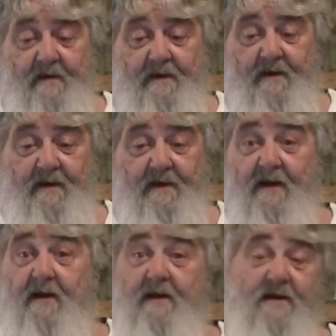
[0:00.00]

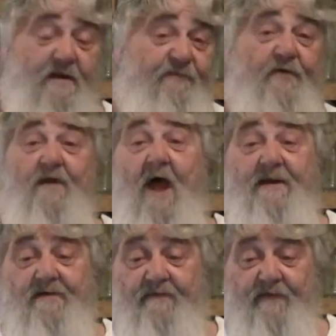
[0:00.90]
And if you're not
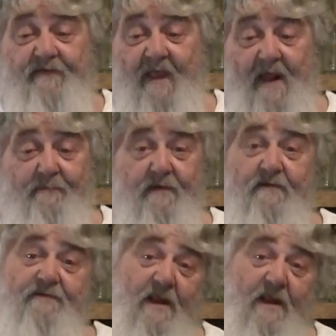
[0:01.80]
into this style of beers,